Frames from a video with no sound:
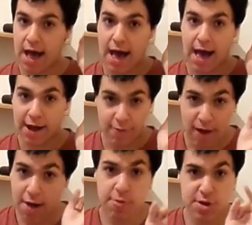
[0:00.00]
I
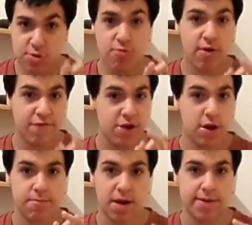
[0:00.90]
will do a
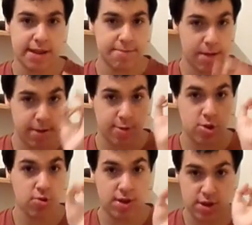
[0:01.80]
video about
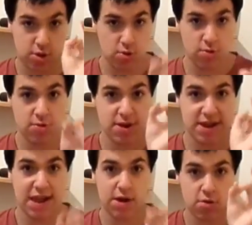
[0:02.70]
Soon
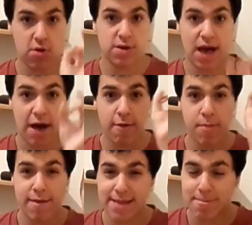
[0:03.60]
Can Rock. How
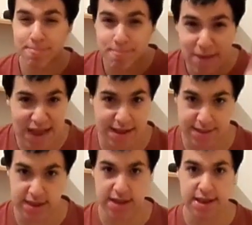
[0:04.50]
about
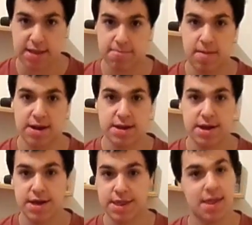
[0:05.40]
amazing this
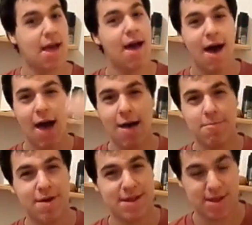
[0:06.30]
manga is? How
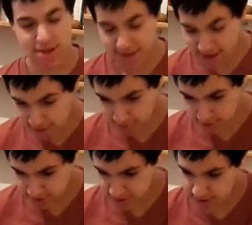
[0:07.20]
about it's
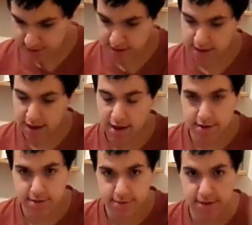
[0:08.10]
such a
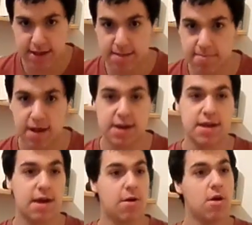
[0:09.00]
great
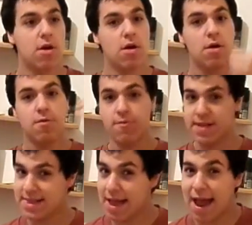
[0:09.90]
manga
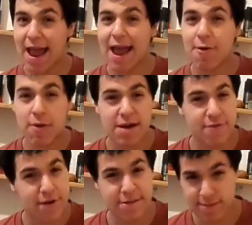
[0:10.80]
with
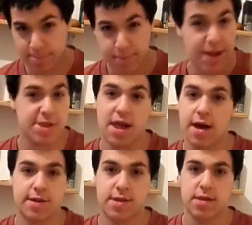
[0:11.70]
one of the best
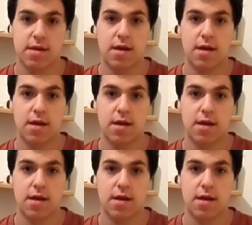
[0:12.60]
arts